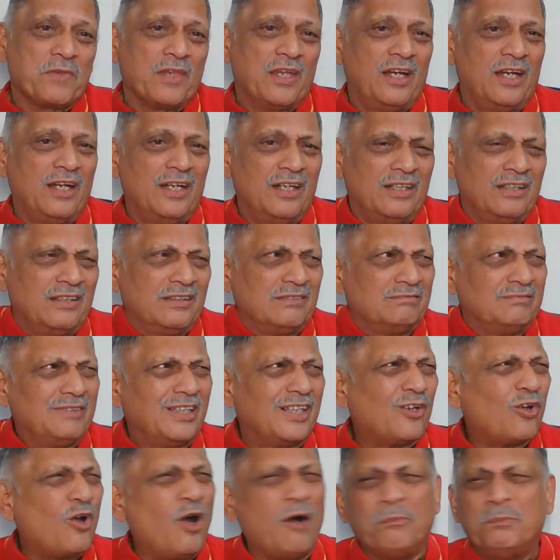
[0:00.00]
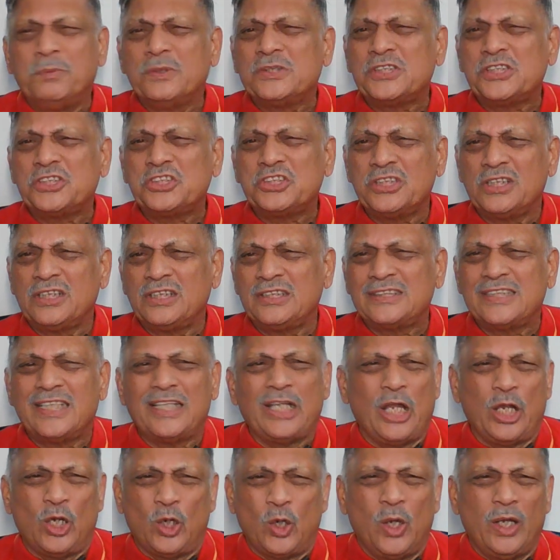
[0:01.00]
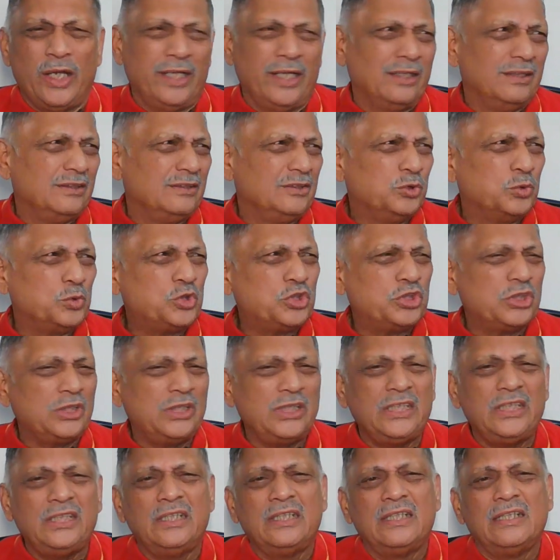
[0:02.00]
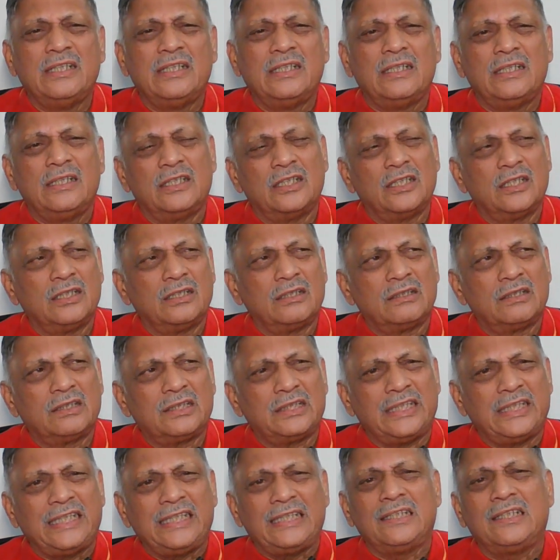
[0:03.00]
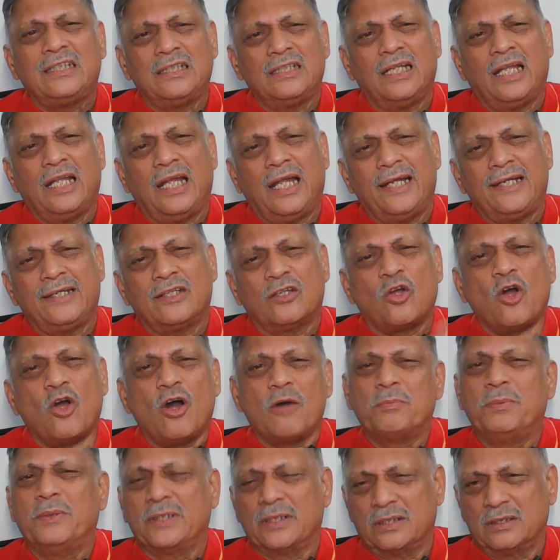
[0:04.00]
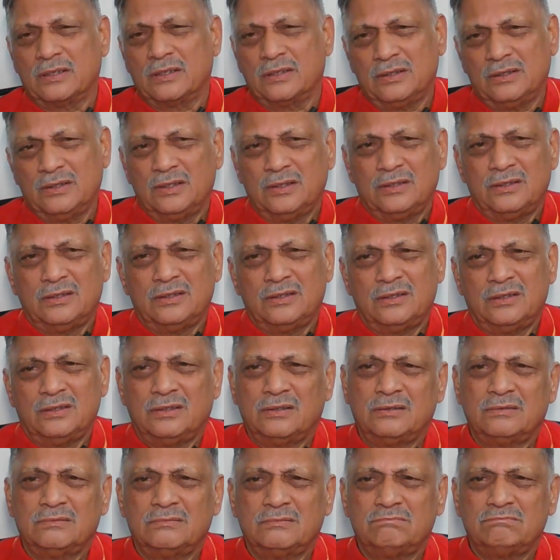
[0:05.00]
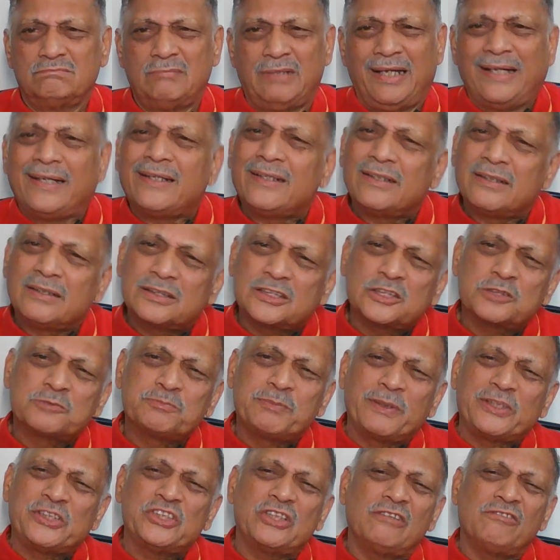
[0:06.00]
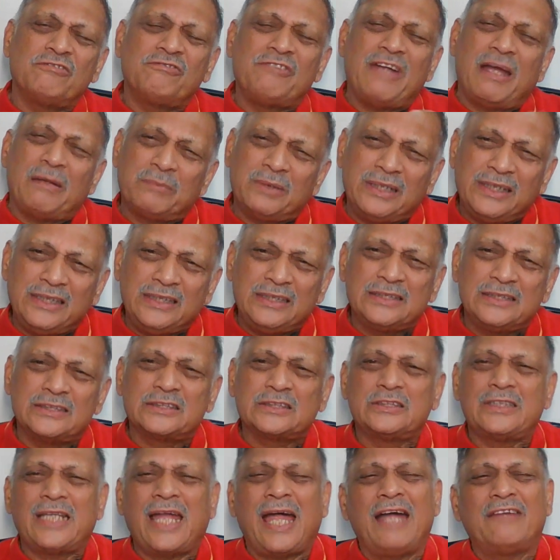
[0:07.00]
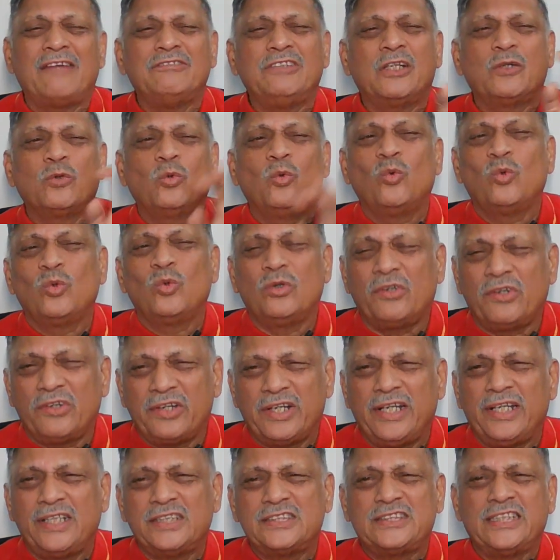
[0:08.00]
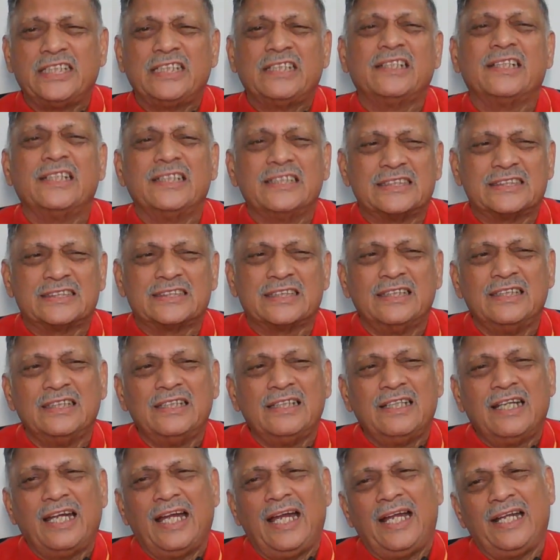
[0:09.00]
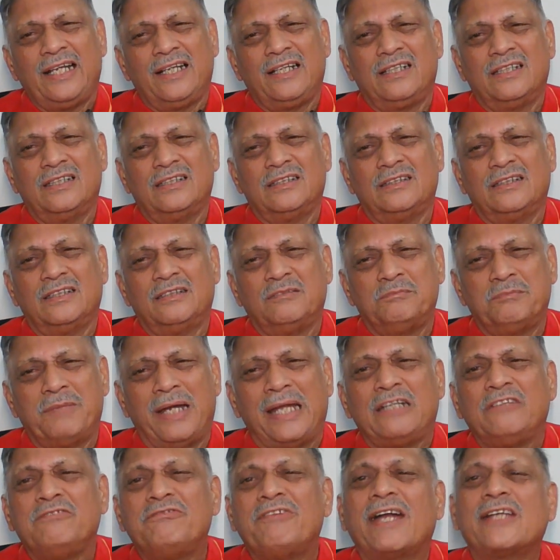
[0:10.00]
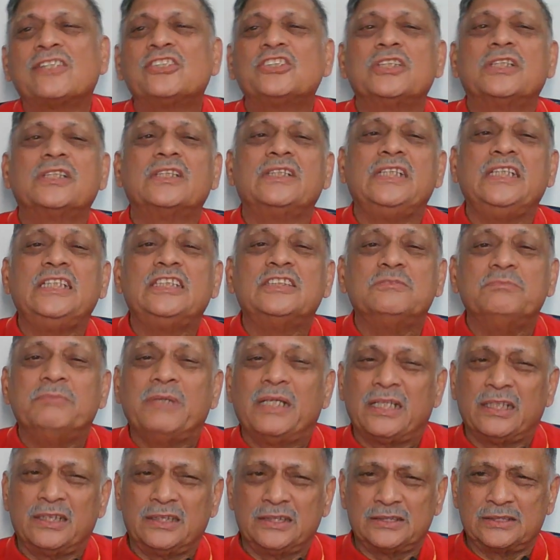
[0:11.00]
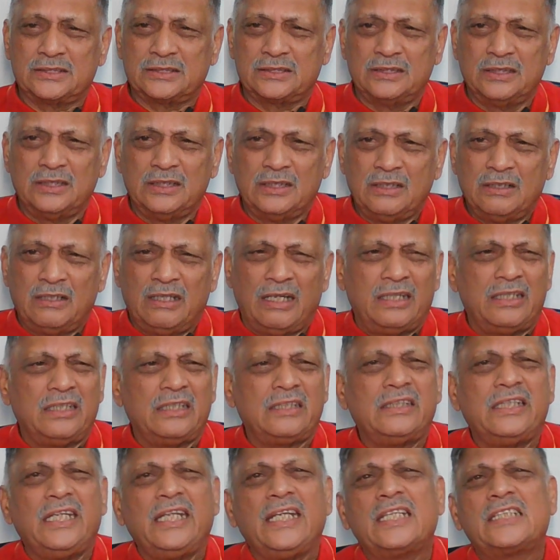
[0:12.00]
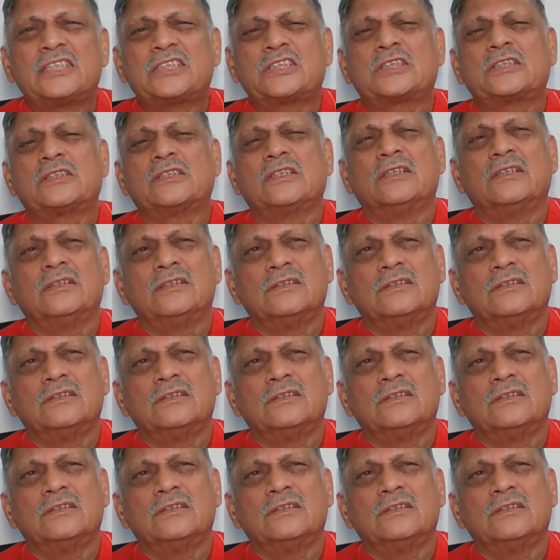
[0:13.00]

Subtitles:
The composition is an alloy, usually tin and copper. And special families have their own trade secrets and manufacture these mirrors. And it takes